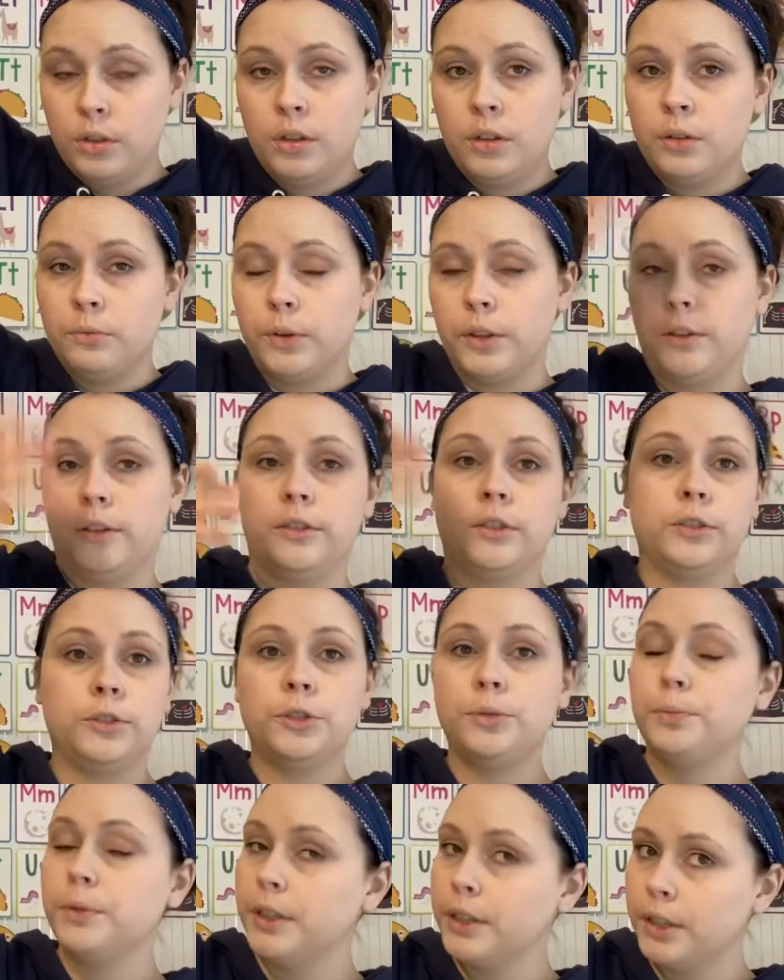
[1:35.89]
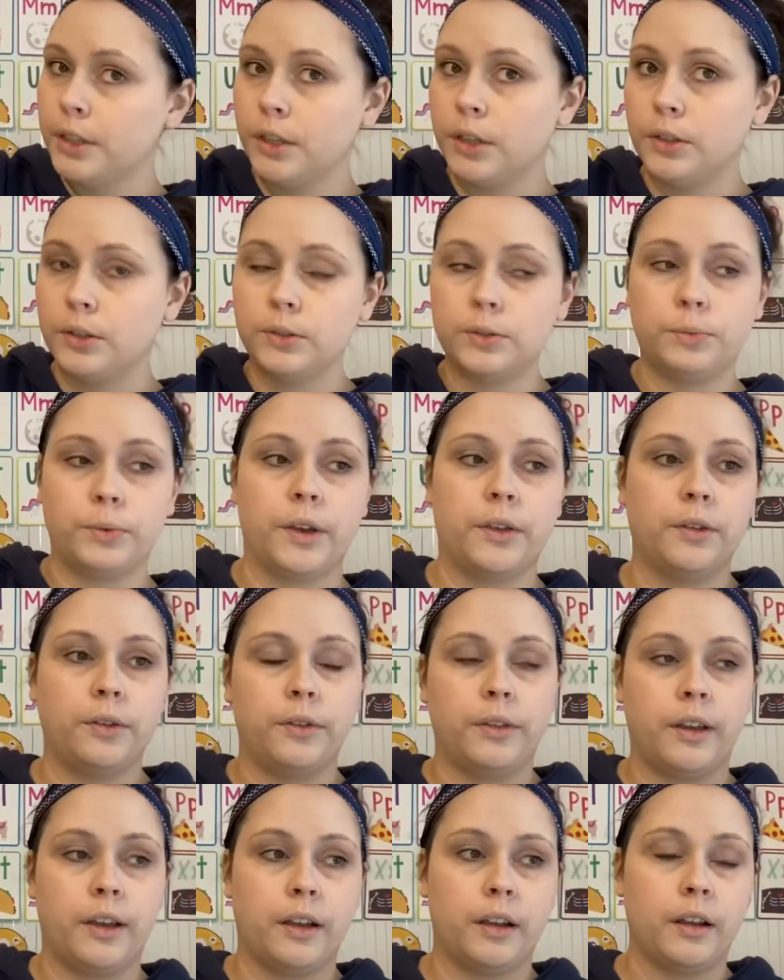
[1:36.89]
whether they're superheroes, whether
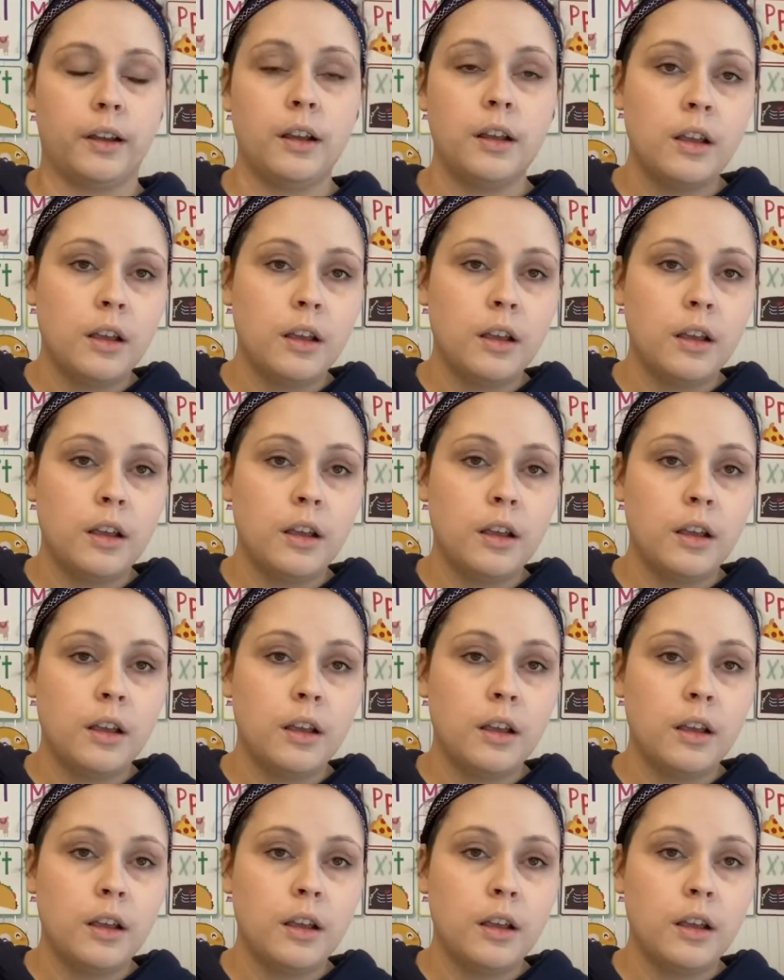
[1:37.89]
they're